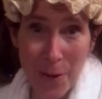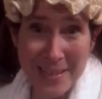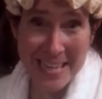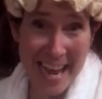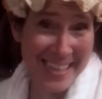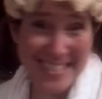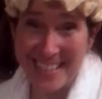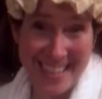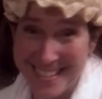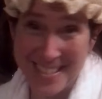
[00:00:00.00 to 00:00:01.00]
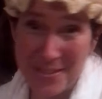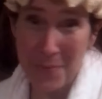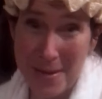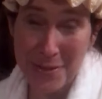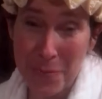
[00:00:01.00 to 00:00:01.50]
what days it is in
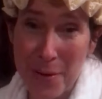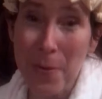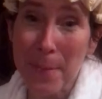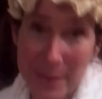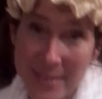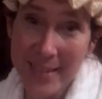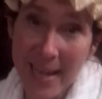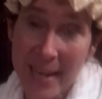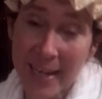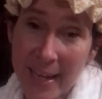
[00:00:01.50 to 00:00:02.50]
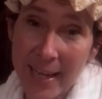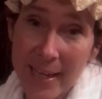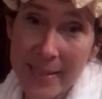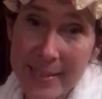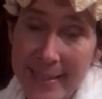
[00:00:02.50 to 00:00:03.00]
2021. But today,
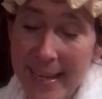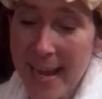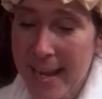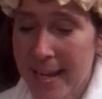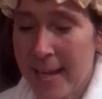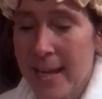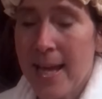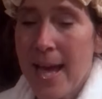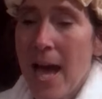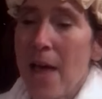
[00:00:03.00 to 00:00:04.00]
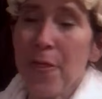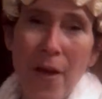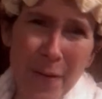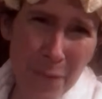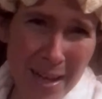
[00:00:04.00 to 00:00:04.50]
today, I
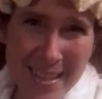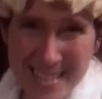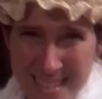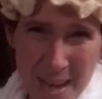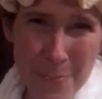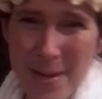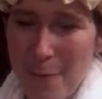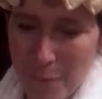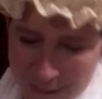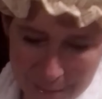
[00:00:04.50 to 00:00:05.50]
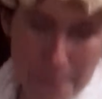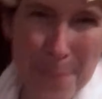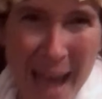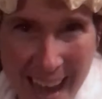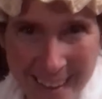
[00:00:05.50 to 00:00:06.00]
thought, well, it's time that I read the
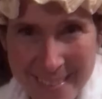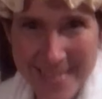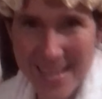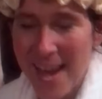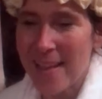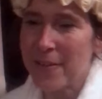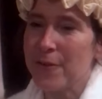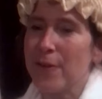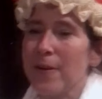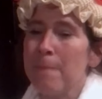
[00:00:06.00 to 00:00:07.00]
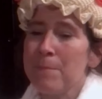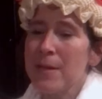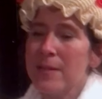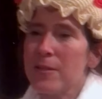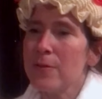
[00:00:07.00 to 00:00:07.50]
back of this calendar
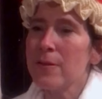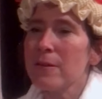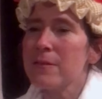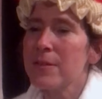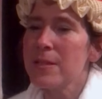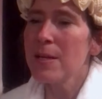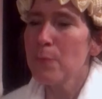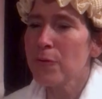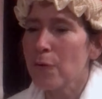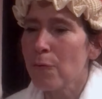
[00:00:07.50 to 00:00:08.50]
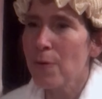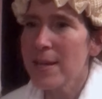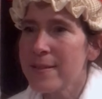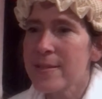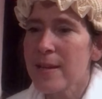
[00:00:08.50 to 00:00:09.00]
to the, see the
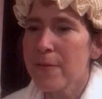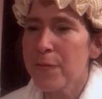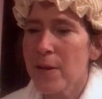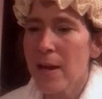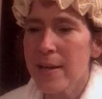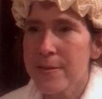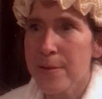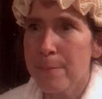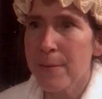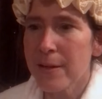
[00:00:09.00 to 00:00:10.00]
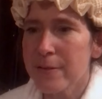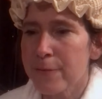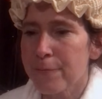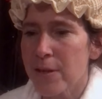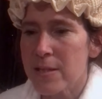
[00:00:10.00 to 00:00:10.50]
great stuff that I submitted
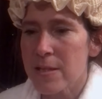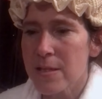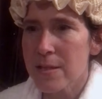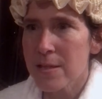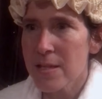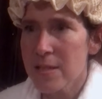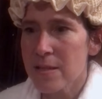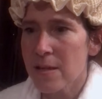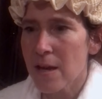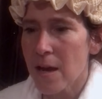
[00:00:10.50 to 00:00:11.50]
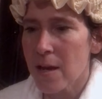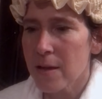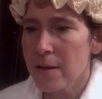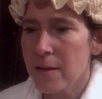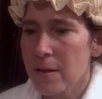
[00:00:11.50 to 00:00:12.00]
to
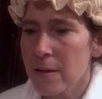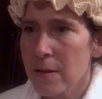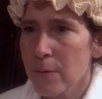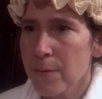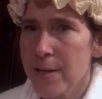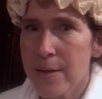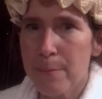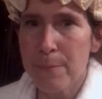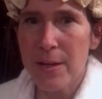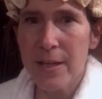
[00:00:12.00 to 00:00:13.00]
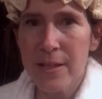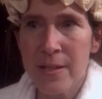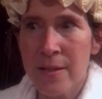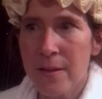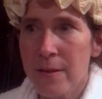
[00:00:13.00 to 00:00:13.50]
Francisca Wait a minute.